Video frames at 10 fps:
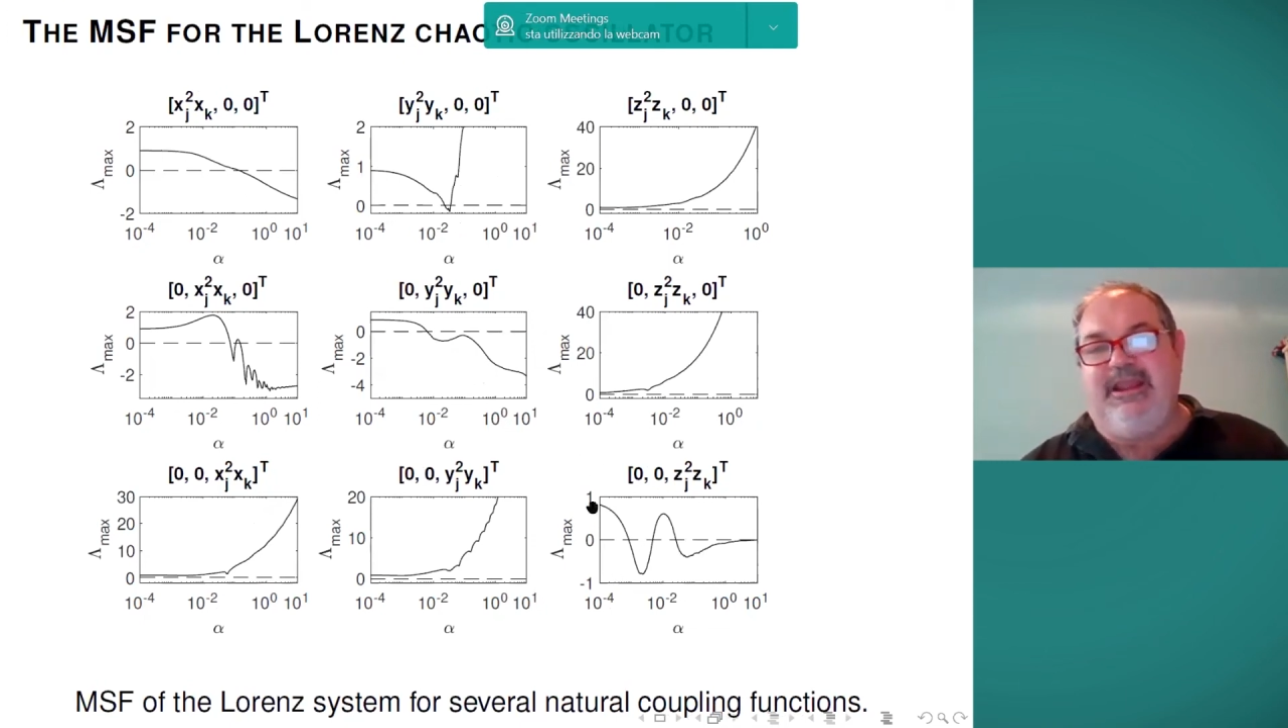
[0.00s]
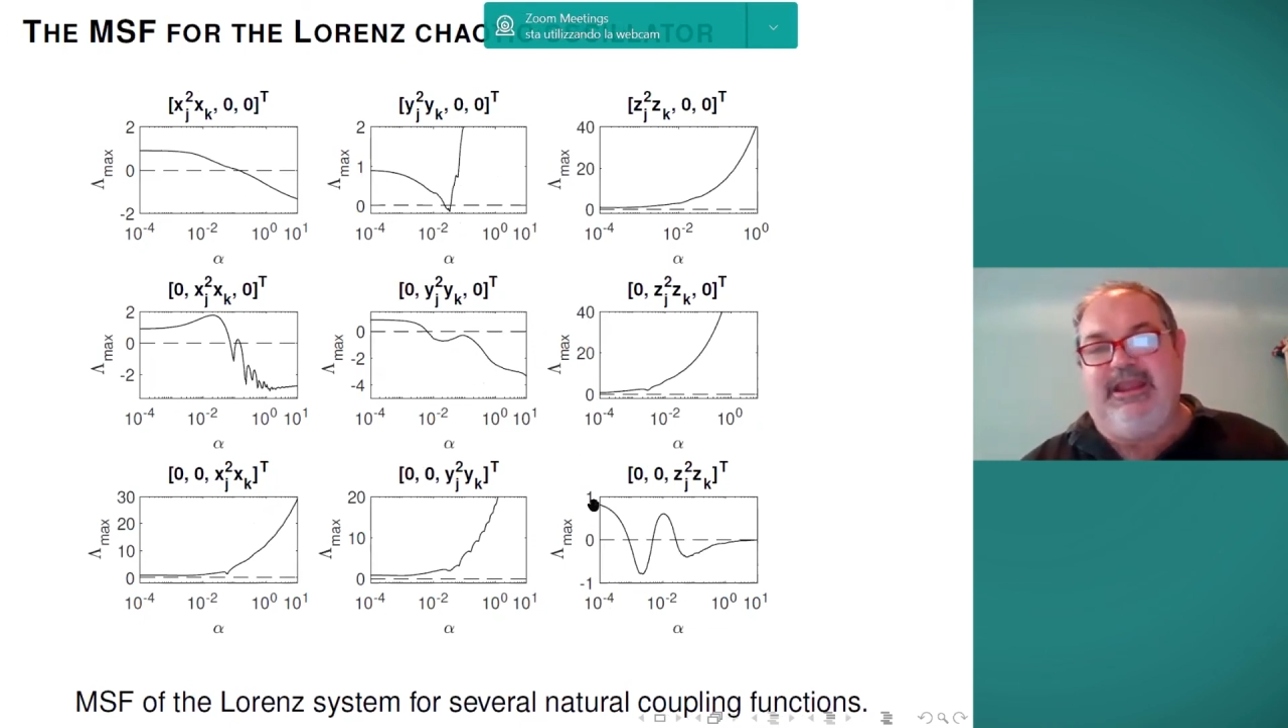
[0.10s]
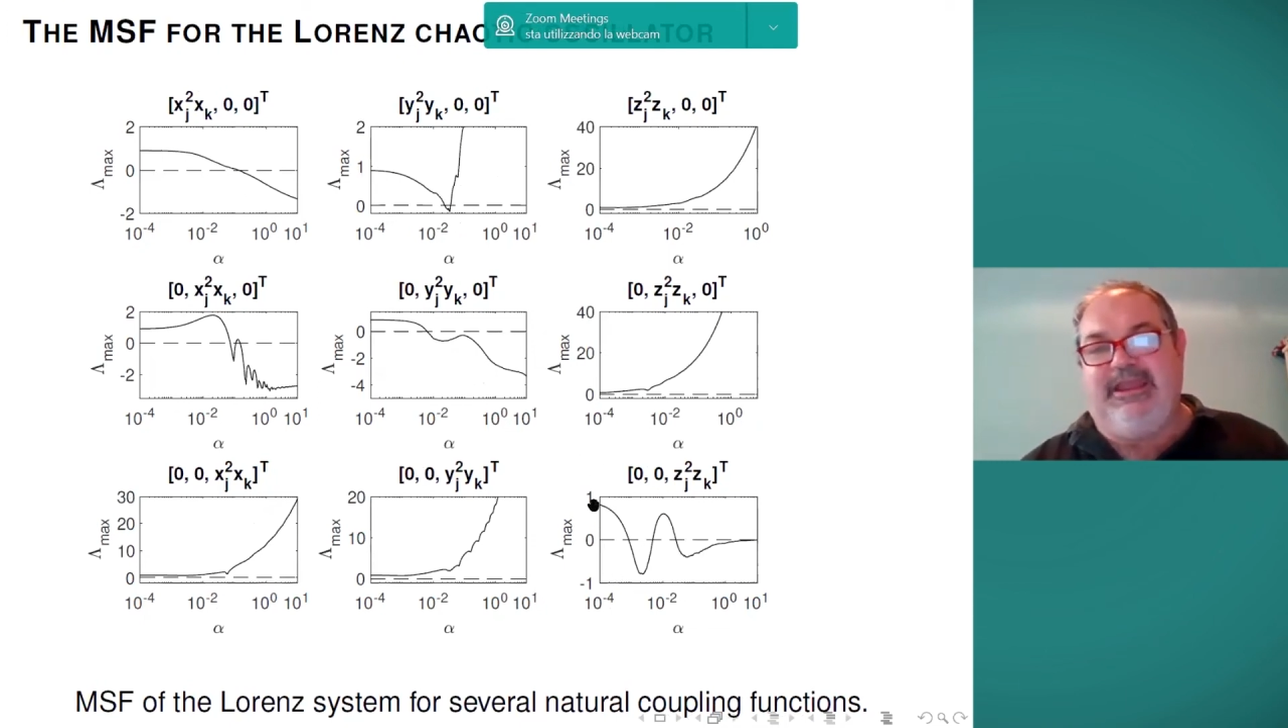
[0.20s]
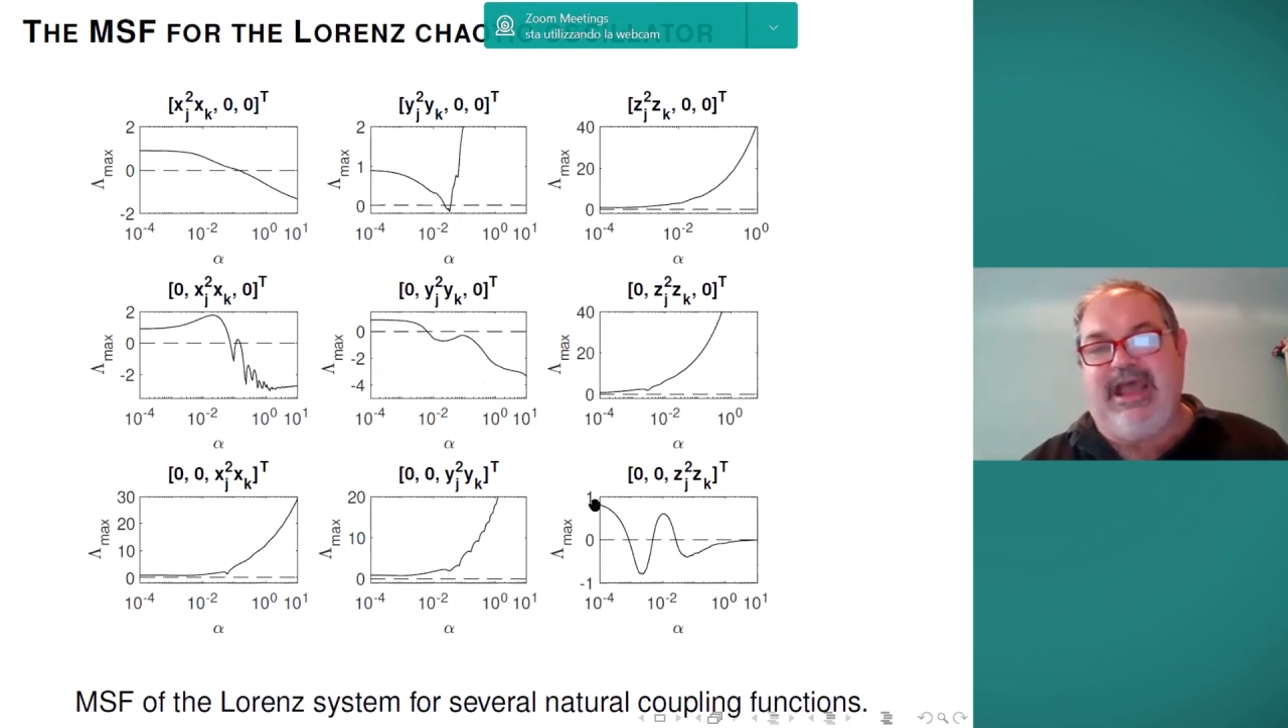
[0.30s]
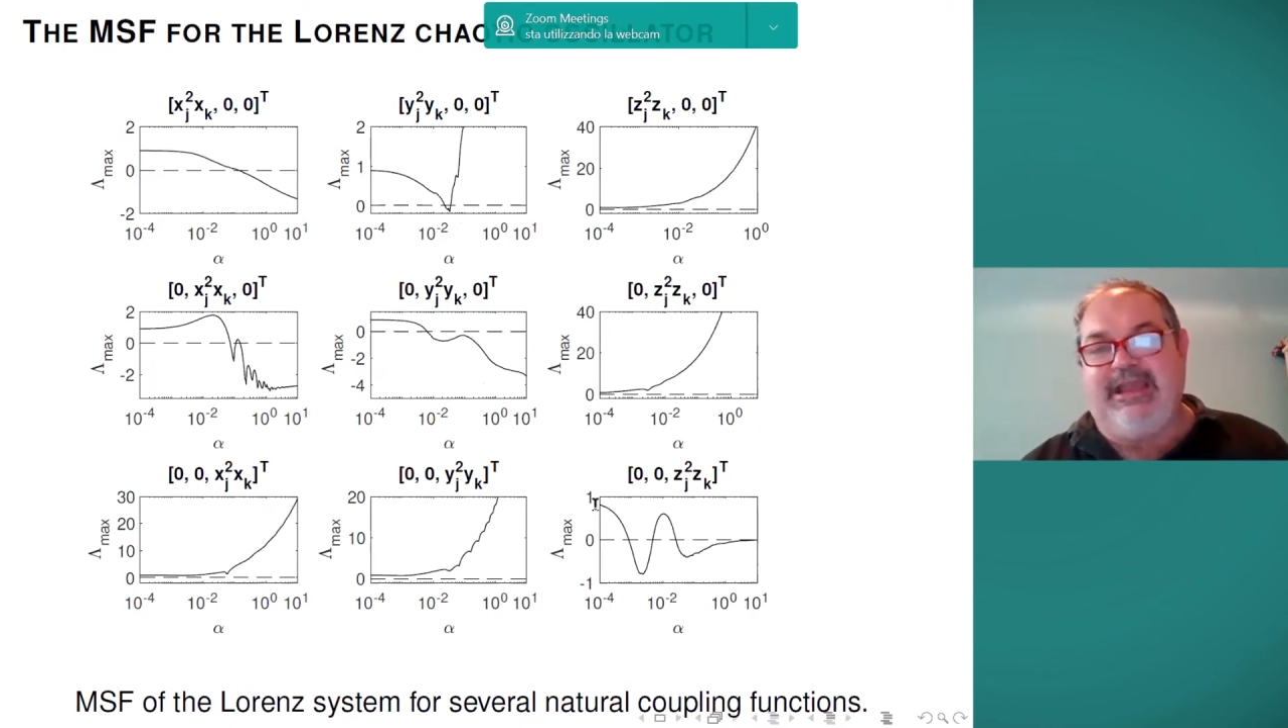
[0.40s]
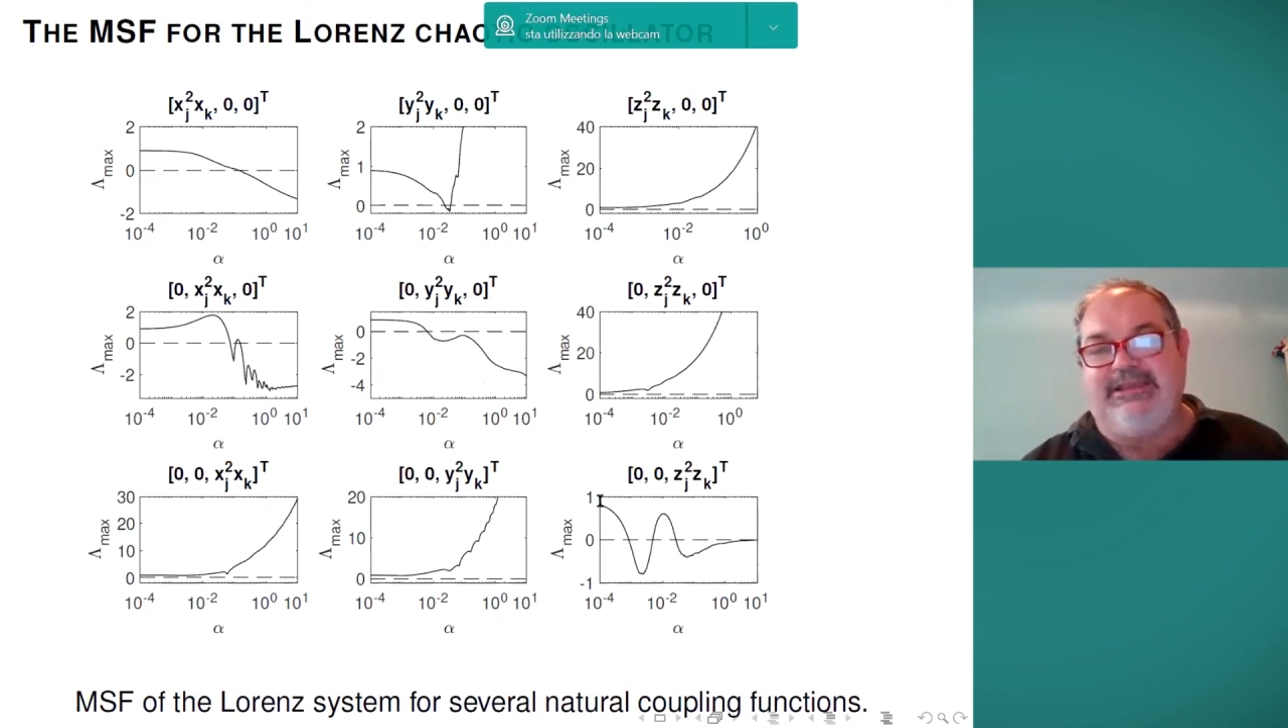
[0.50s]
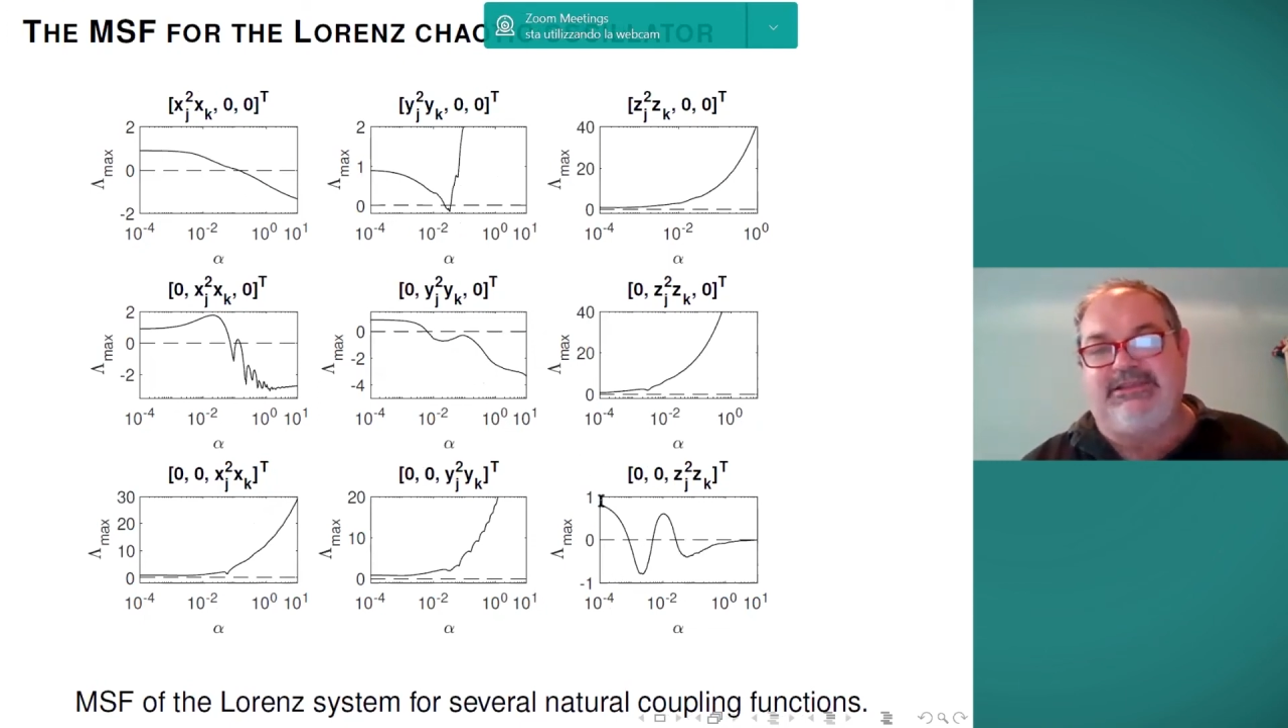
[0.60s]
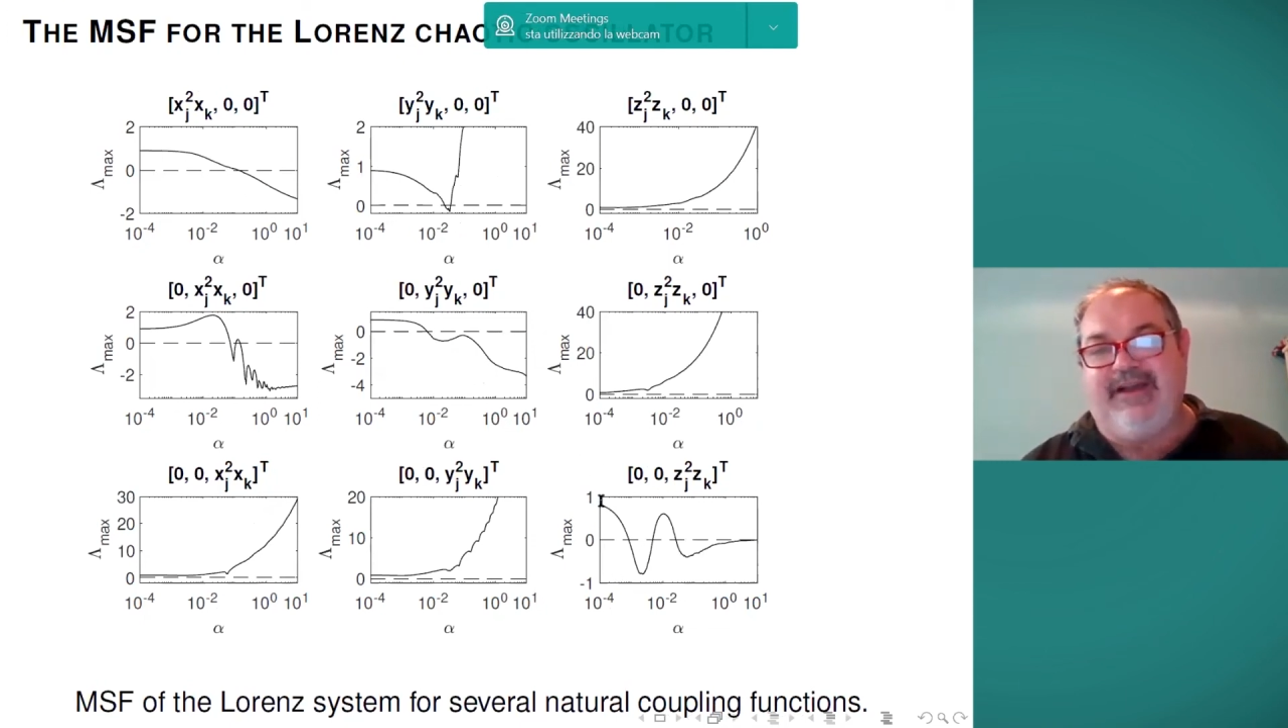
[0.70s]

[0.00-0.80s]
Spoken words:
a nice